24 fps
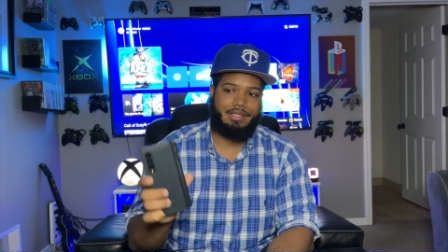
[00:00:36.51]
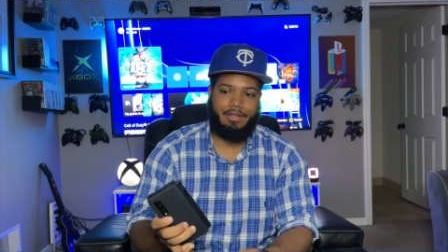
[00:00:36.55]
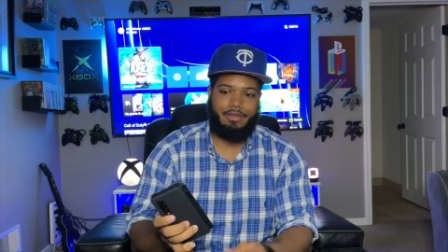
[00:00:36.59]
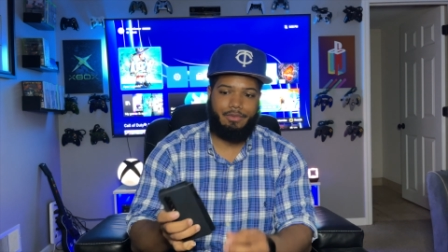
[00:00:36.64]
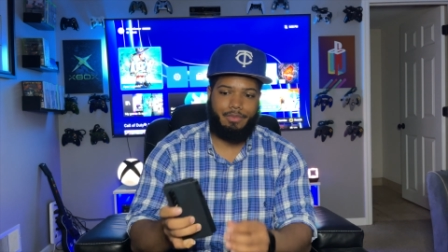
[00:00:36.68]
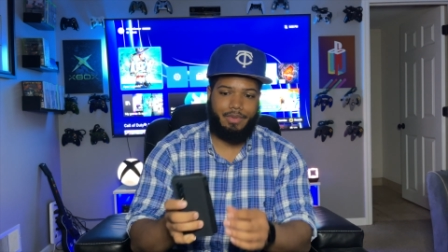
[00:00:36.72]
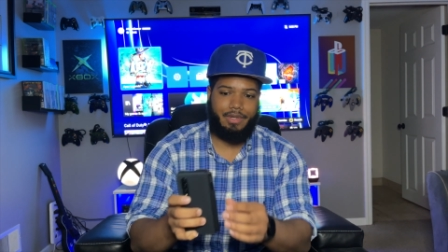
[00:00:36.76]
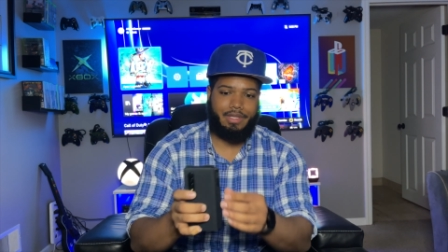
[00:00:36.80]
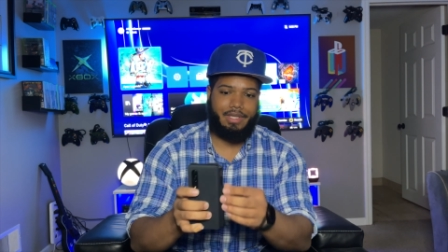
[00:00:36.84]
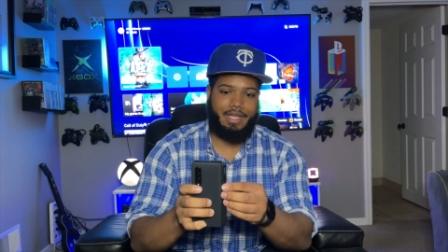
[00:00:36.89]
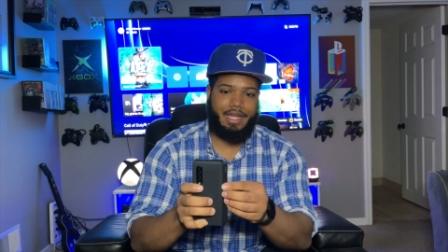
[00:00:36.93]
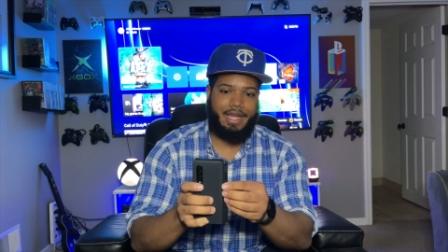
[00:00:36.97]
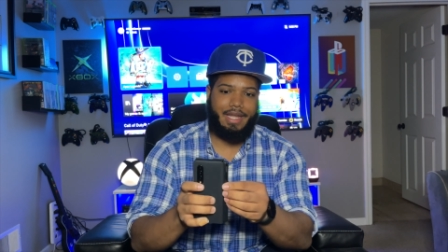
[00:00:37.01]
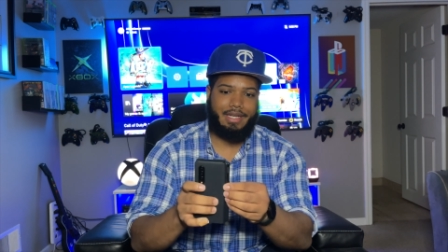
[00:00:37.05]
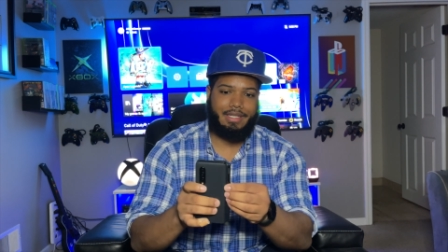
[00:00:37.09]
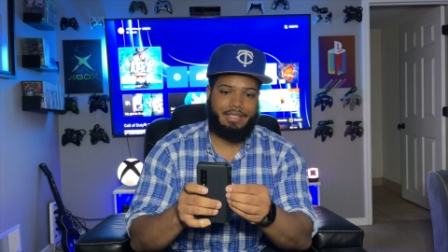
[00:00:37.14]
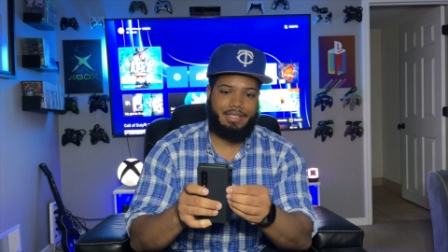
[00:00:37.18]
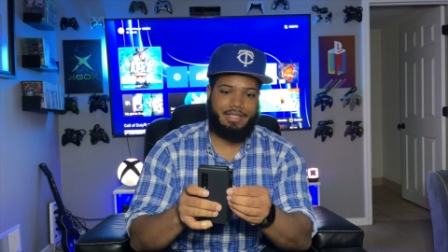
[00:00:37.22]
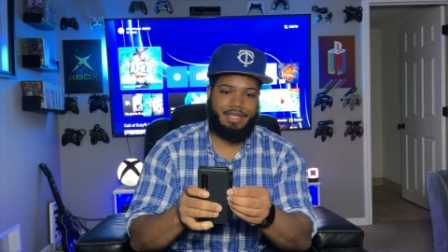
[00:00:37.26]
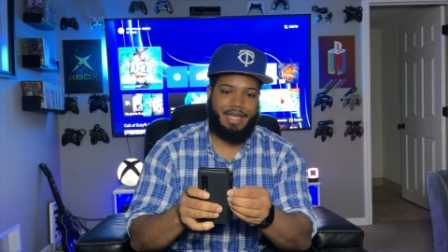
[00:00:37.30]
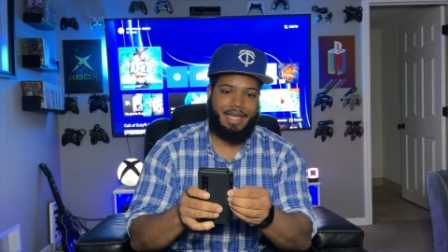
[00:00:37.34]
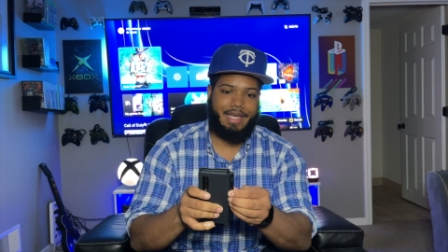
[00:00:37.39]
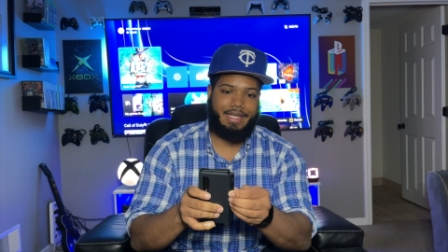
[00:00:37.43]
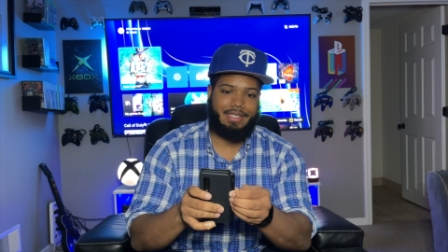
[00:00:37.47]
the one that
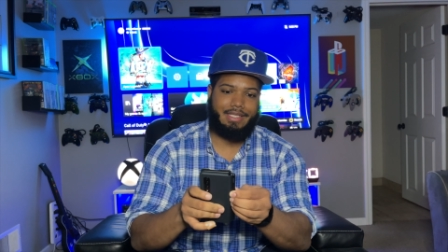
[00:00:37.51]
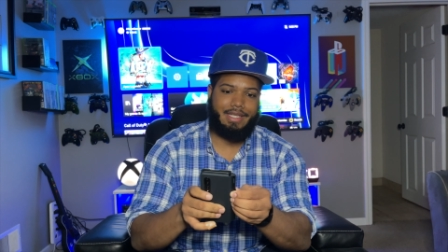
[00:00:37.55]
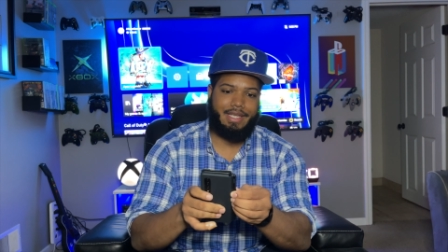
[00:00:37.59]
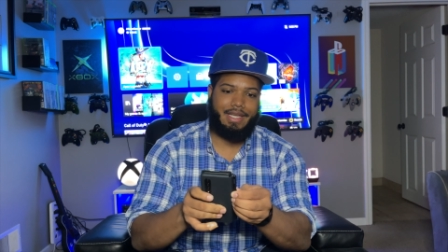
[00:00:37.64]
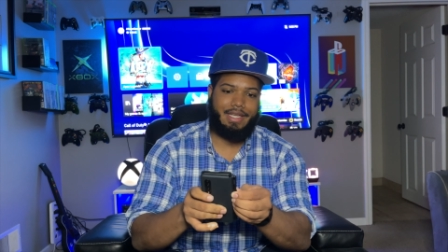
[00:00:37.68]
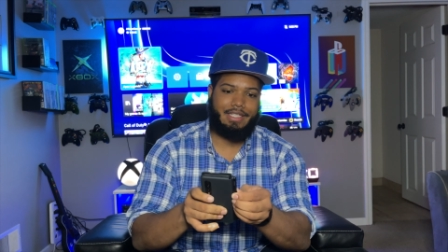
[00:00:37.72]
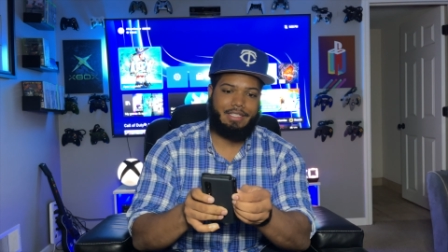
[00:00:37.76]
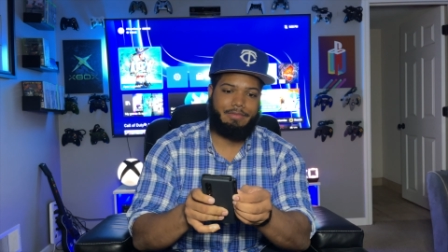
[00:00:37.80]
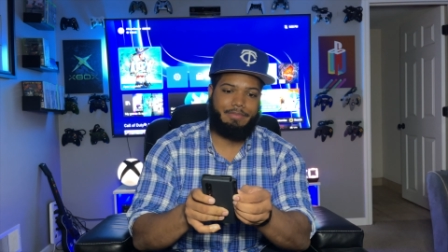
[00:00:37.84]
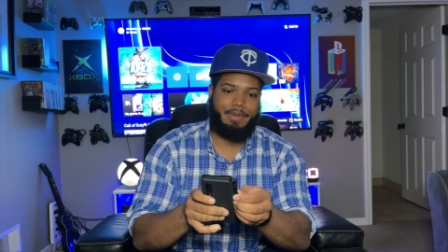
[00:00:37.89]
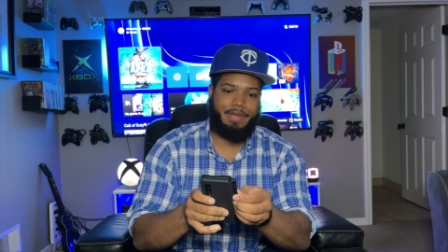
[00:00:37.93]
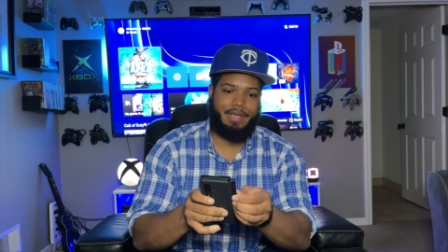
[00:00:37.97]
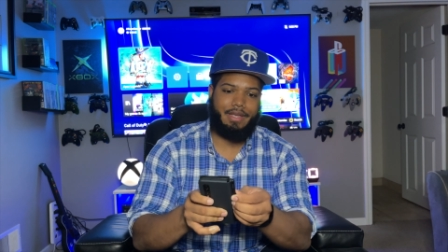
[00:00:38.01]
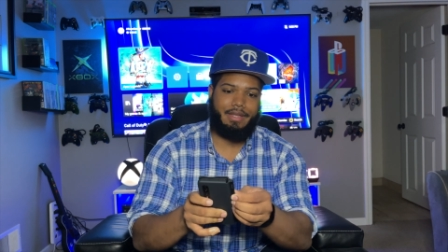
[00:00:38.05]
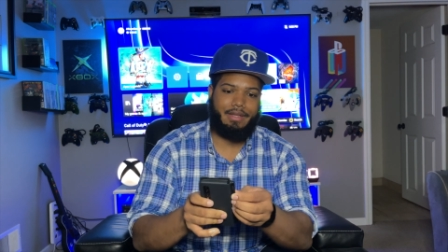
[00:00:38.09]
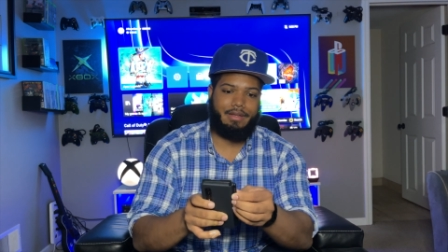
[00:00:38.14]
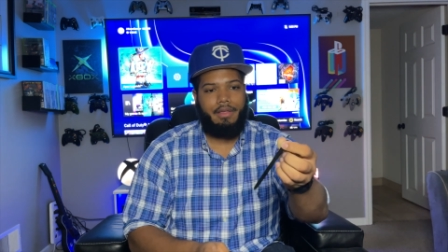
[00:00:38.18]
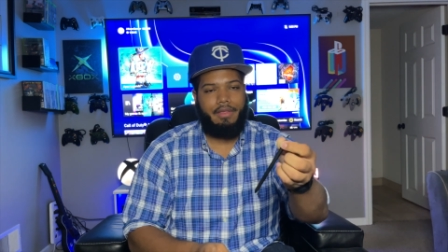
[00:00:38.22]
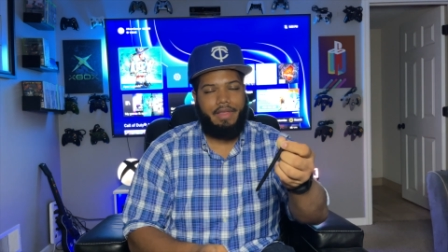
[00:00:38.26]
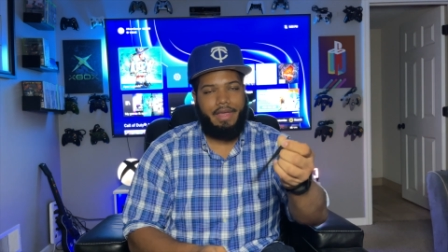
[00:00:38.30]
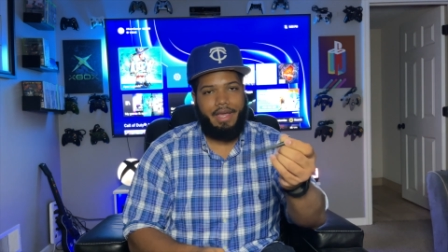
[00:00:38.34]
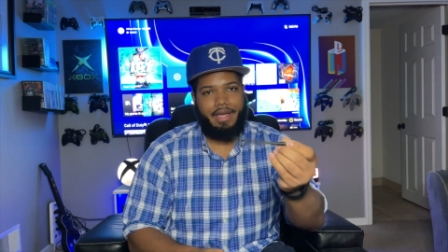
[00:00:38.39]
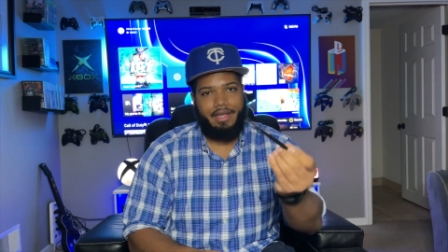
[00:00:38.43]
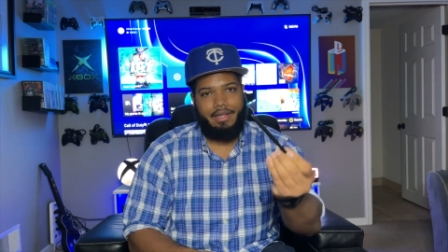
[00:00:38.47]
actually has the S Pen
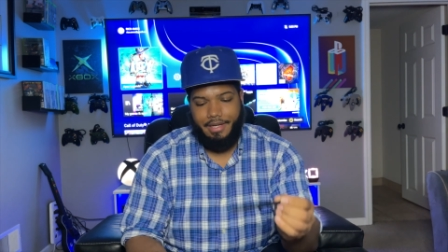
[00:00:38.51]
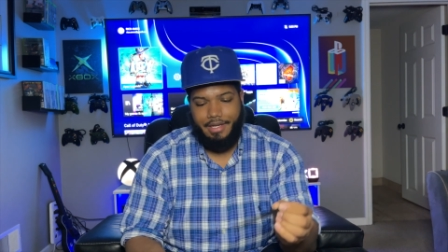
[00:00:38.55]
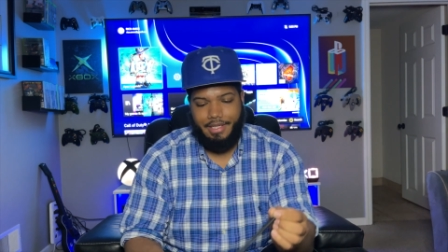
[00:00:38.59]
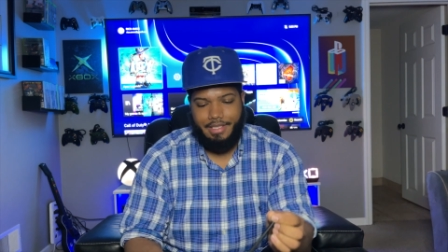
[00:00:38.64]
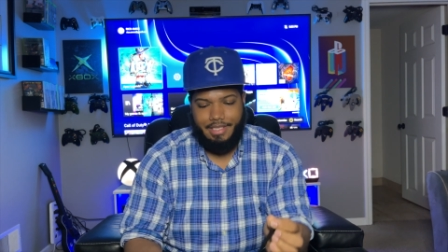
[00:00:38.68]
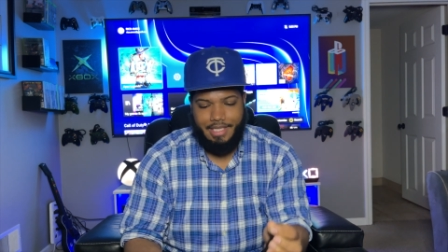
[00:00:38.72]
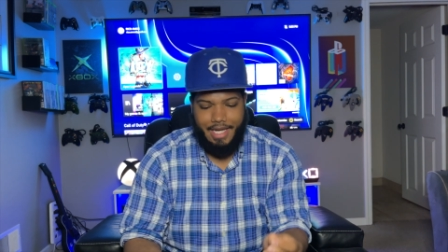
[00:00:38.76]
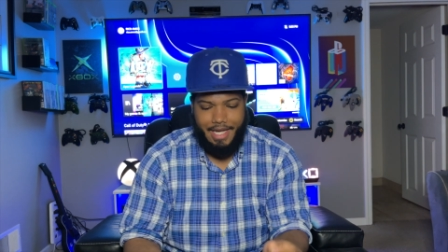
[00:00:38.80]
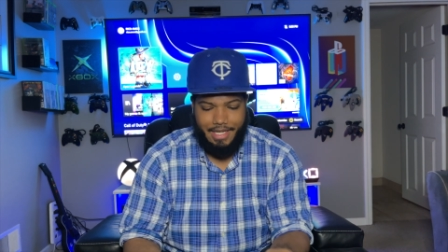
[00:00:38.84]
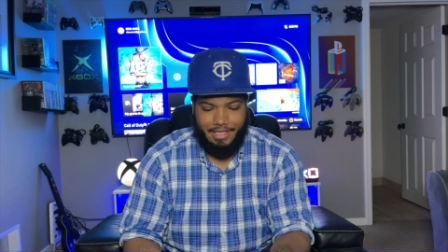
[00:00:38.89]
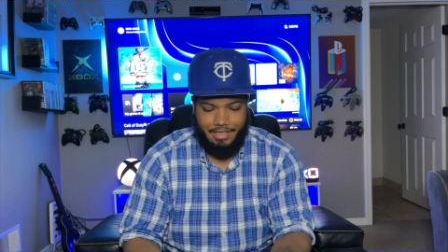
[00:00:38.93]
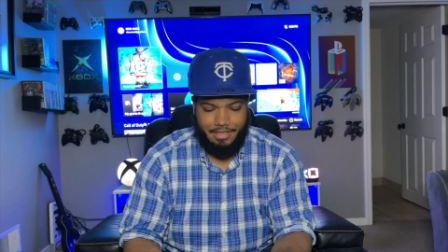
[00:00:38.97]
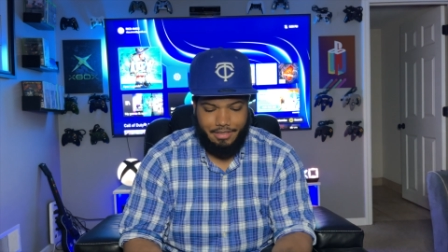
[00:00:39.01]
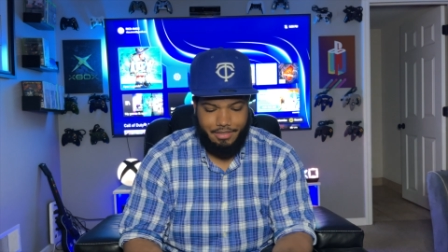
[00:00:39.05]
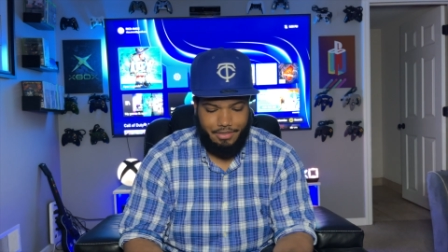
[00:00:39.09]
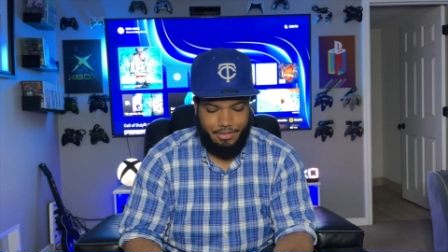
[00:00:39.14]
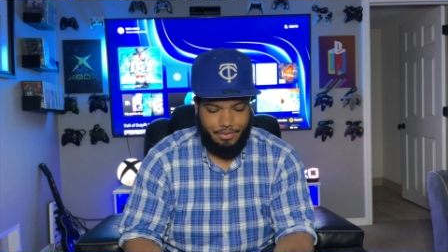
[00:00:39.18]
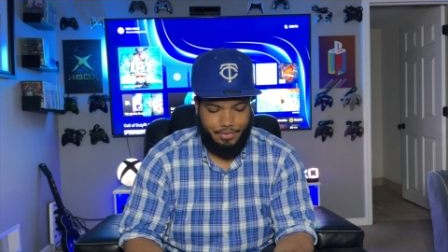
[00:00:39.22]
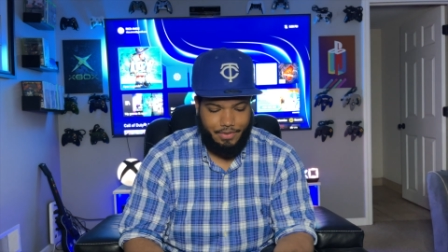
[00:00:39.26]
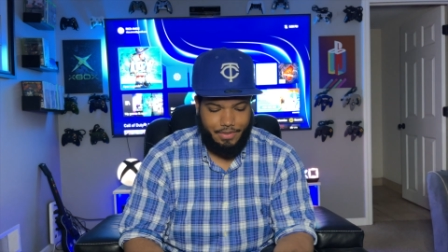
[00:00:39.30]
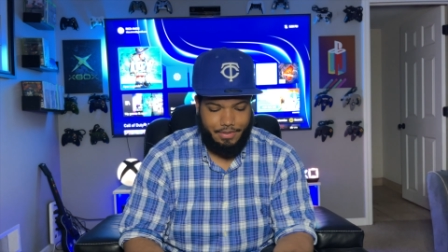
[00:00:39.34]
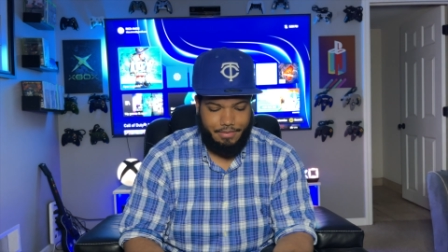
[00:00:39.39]
that attaches to it.